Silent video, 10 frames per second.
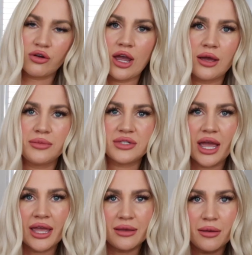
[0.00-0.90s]
grabbed
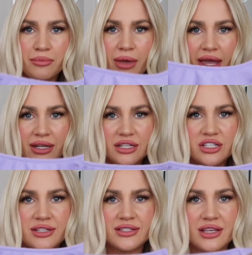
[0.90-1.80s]
a
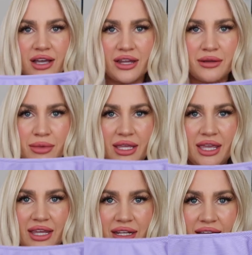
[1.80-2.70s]
bandage design
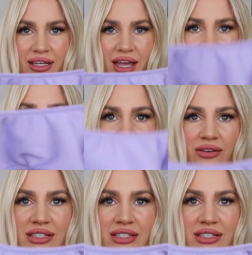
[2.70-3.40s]
bikini. How